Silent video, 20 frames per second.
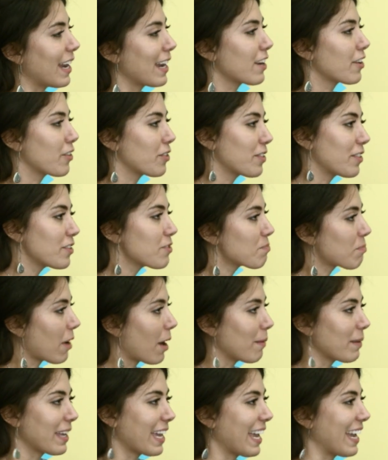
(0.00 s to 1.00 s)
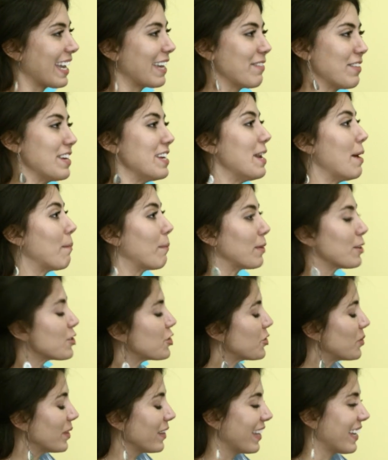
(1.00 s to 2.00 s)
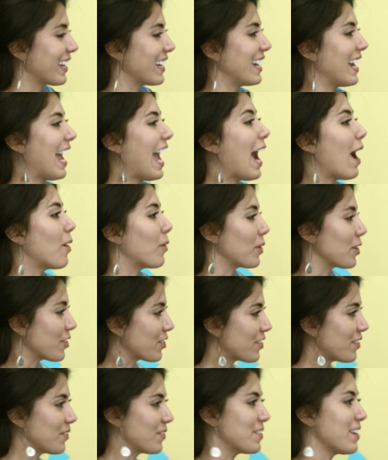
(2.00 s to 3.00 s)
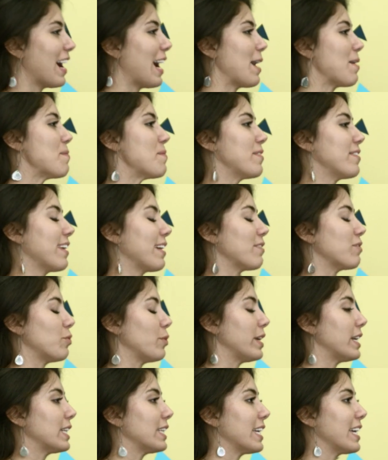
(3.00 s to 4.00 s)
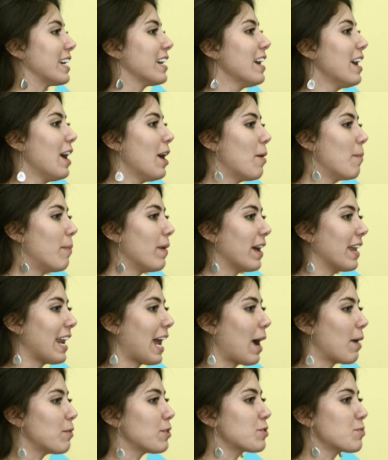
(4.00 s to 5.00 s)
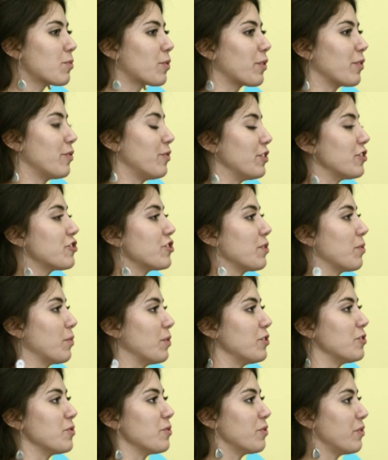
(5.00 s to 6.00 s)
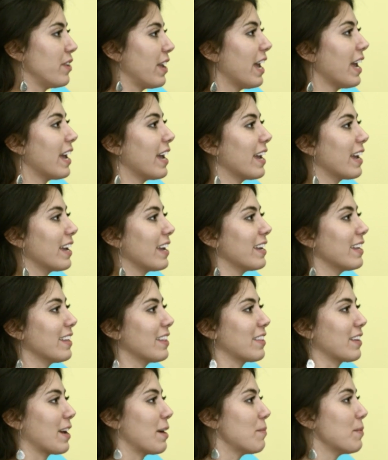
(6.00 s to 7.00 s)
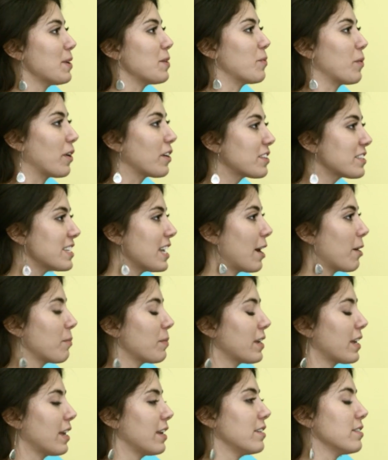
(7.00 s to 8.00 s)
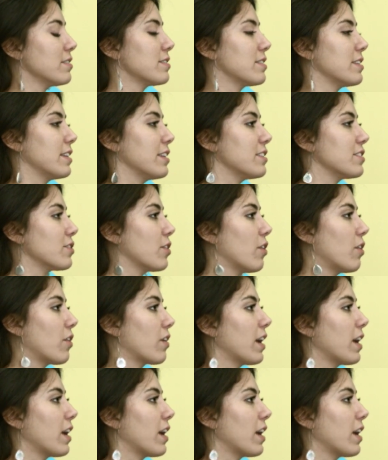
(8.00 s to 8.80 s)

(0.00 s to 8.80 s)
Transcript: I know you probably can't give a number to it, like in hours of time saved weekly, but how much more efficient would you say the company works now, because it is all